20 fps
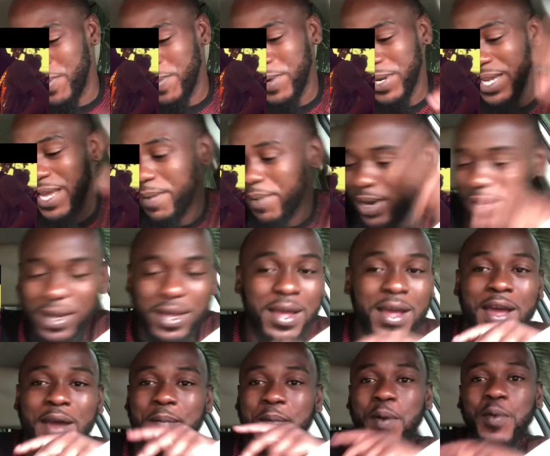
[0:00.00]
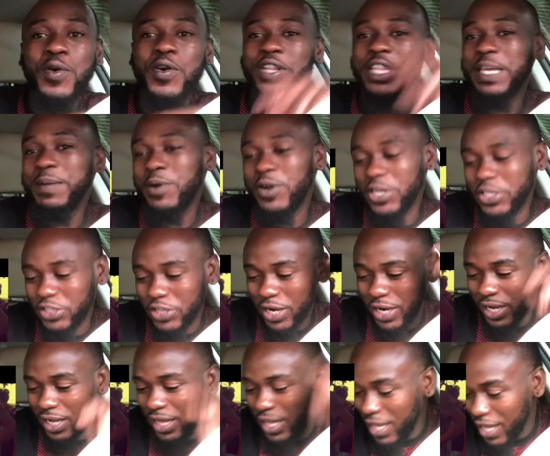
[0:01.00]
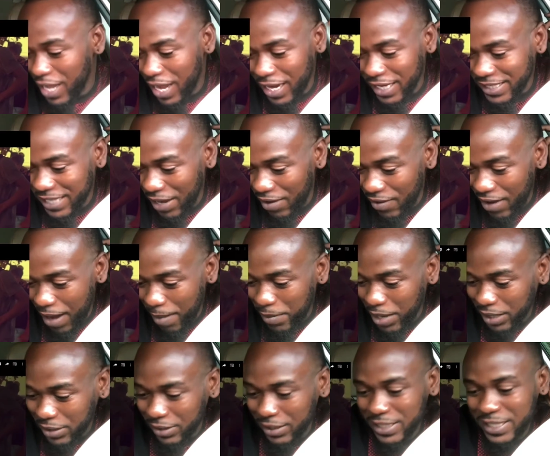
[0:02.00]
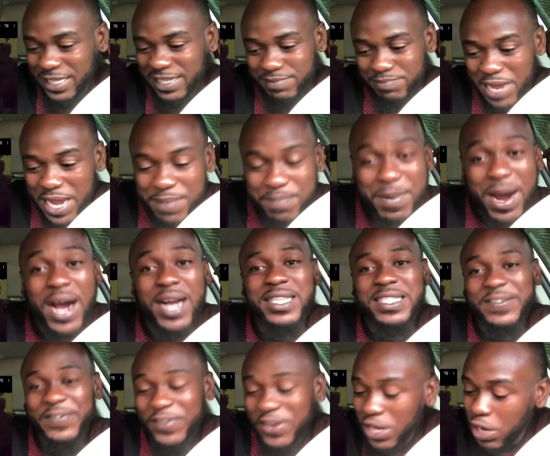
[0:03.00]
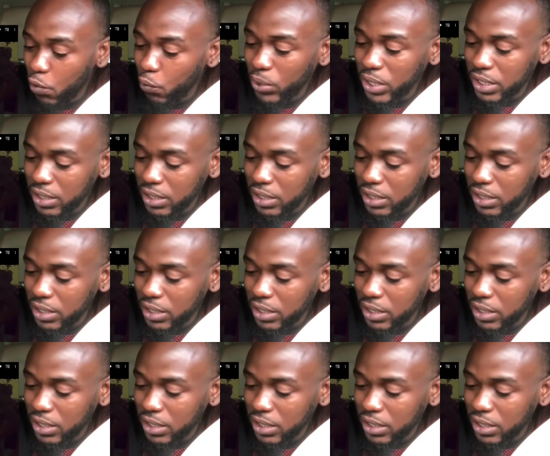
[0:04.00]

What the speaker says: But yeah, man, you know, thing with the truck, and let's get right back to this. It's Medz Boss Fury.